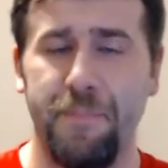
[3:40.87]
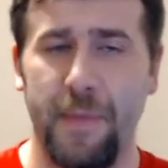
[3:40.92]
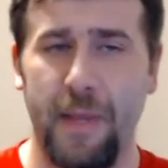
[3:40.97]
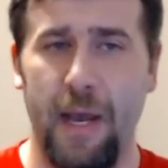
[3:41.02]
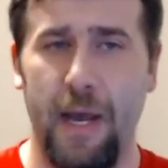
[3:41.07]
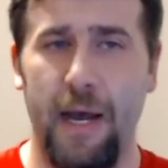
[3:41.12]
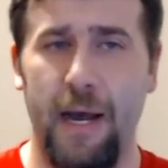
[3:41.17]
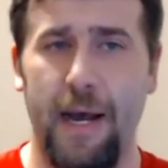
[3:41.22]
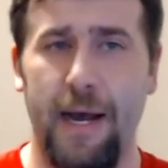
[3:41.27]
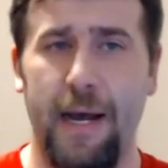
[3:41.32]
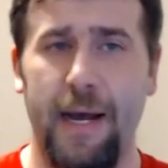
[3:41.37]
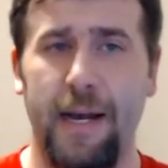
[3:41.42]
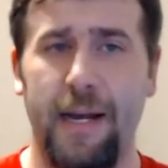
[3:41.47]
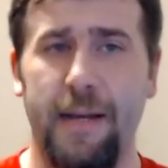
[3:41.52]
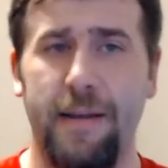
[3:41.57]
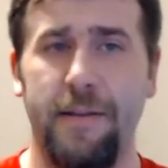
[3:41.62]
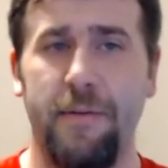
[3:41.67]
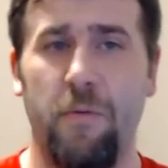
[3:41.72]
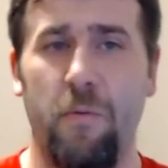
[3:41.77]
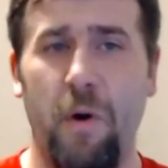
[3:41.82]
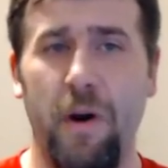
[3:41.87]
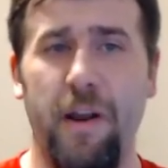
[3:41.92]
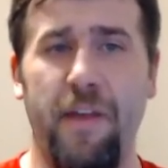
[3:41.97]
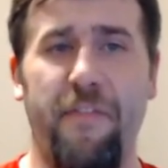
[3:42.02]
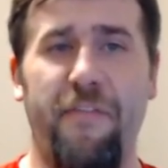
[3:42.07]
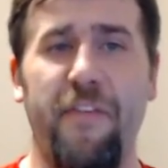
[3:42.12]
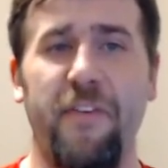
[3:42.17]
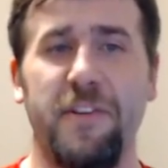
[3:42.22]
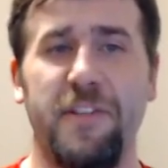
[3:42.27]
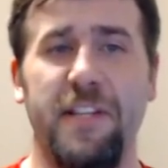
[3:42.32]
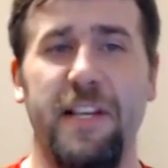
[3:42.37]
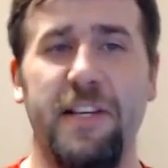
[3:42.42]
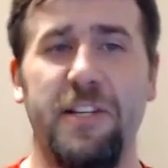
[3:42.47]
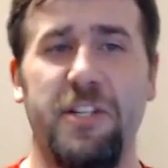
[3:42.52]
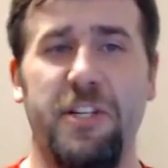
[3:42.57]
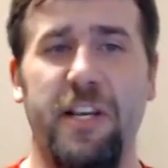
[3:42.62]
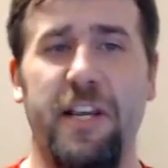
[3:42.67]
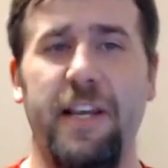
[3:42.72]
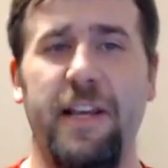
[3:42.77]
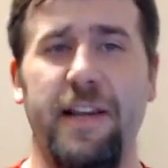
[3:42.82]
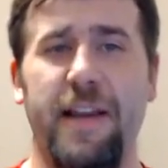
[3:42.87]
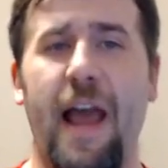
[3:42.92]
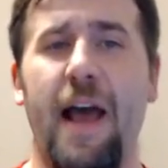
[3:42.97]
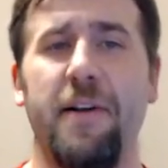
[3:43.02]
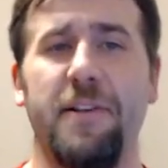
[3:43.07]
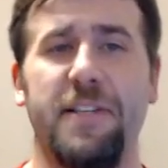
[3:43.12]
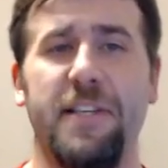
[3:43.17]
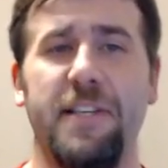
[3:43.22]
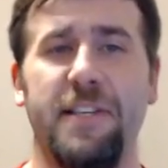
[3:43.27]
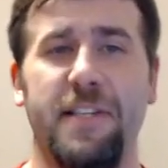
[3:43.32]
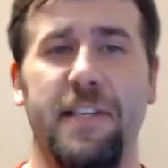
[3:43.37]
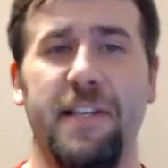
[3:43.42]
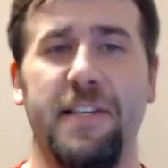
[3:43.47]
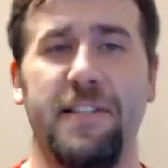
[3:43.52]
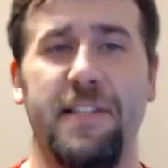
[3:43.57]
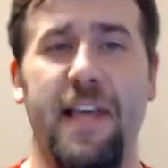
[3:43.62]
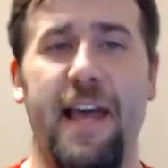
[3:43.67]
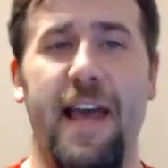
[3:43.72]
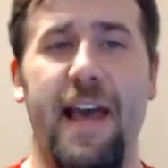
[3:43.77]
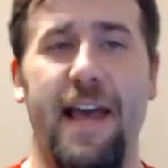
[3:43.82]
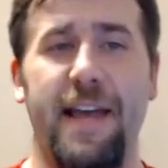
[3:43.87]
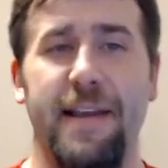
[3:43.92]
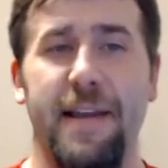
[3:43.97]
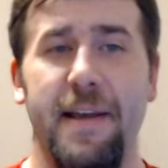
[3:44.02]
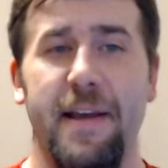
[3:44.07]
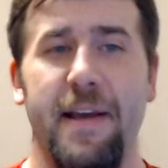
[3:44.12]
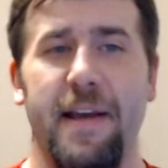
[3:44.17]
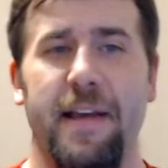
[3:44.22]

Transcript: One of the first things she announces is that